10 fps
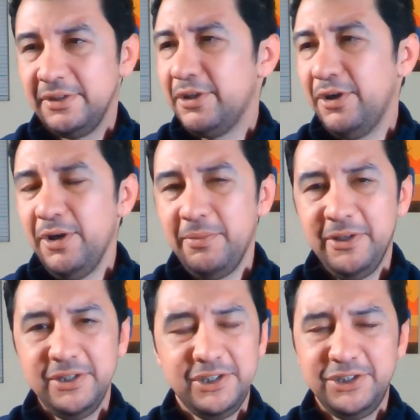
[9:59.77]
Go home.
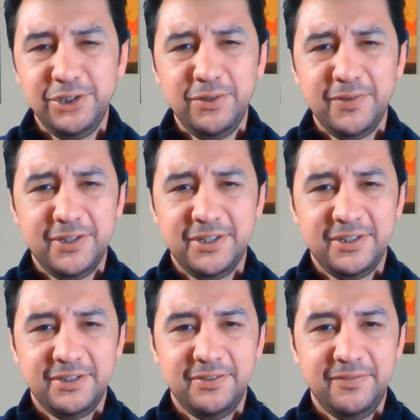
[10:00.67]
It's over.
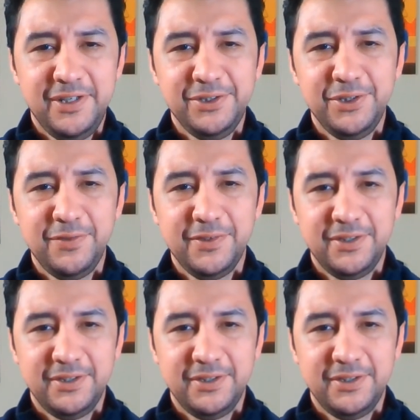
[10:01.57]
Video's over.